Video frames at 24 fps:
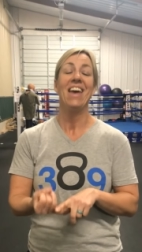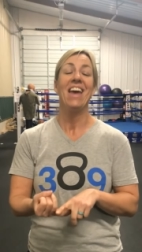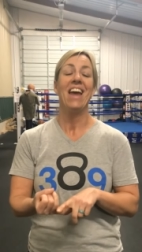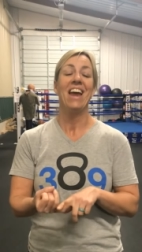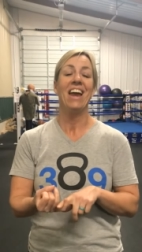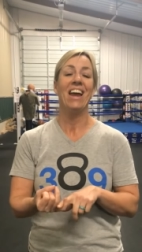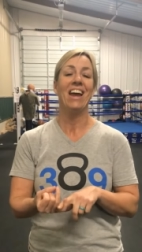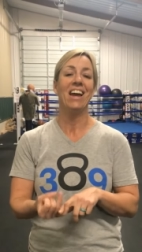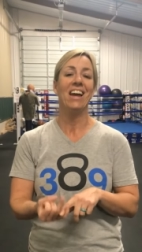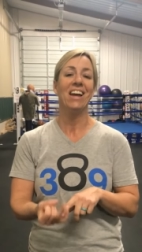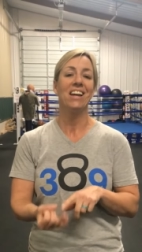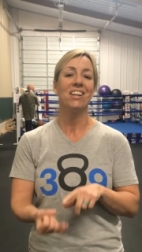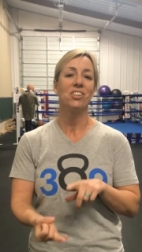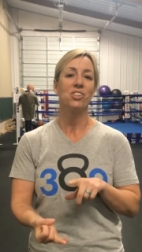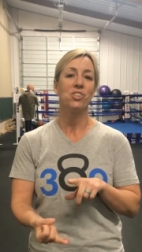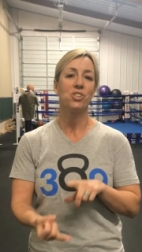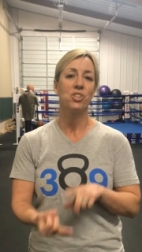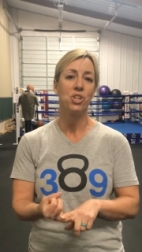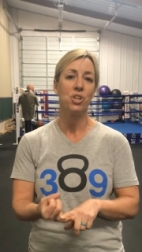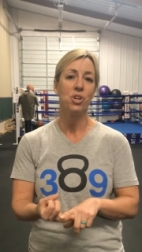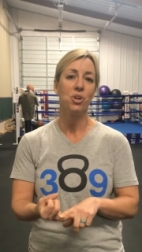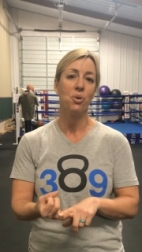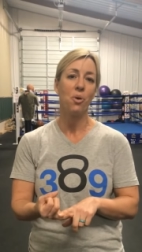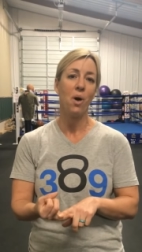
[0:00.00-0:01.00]
And
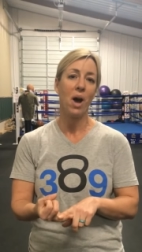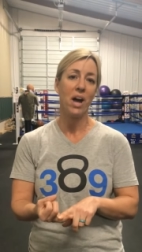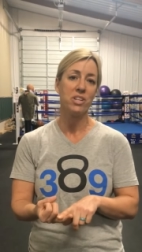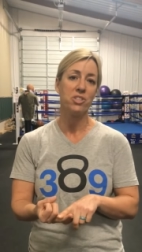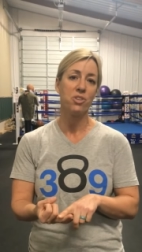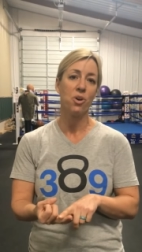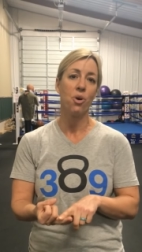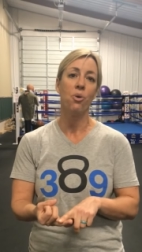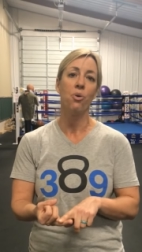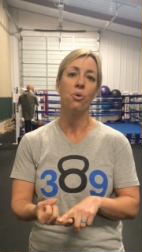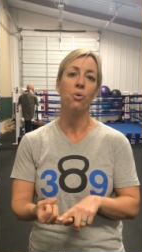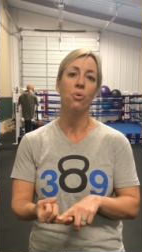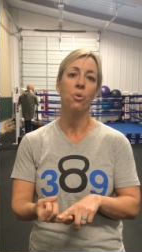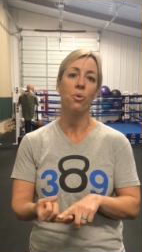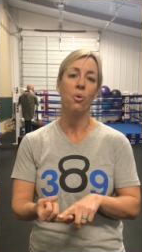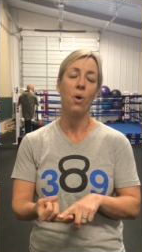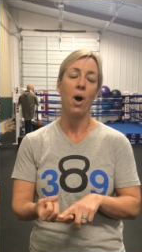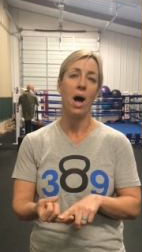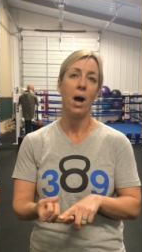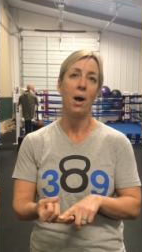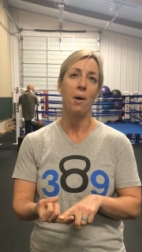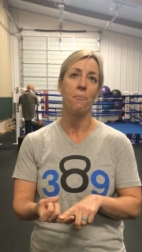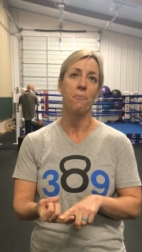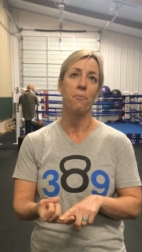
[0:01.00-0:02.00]
two, I don't
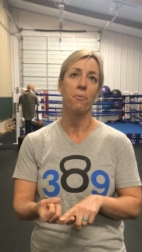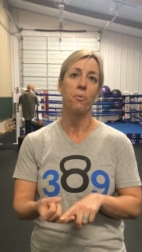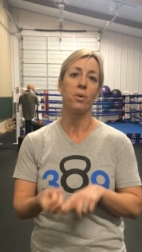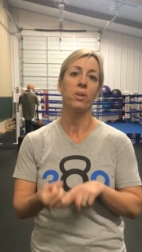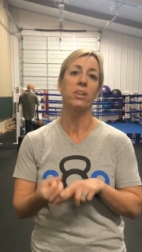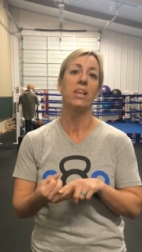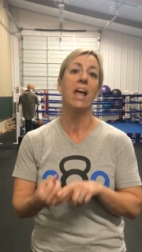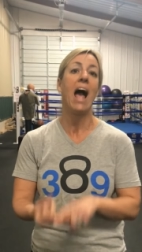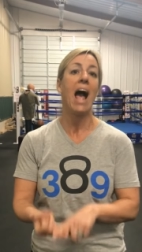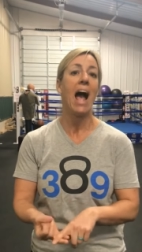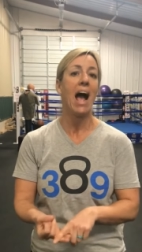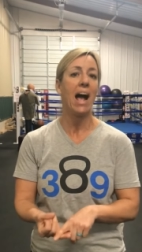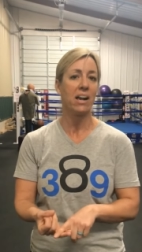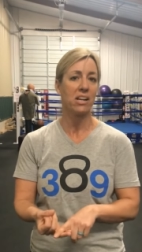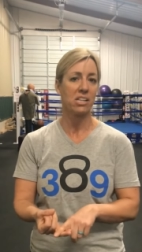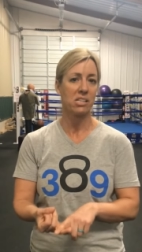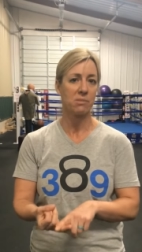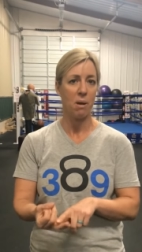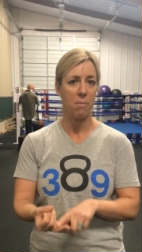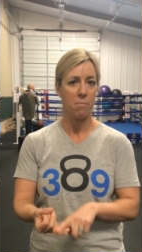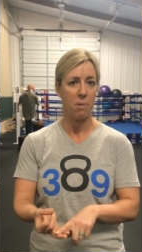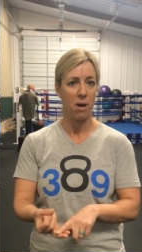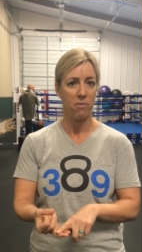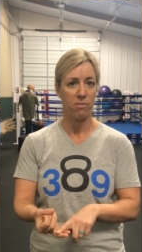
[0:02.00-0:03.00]
um, relax
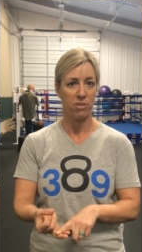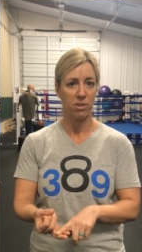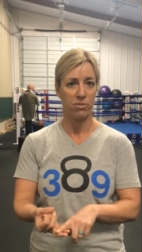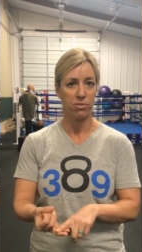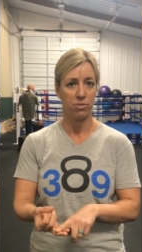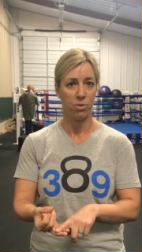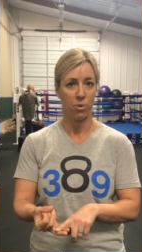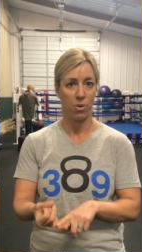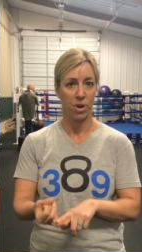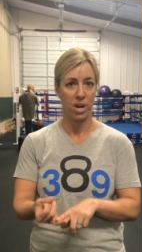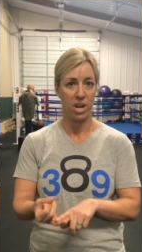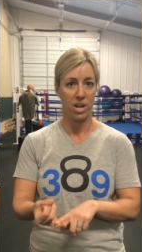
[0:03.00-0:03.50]
my pelvic floor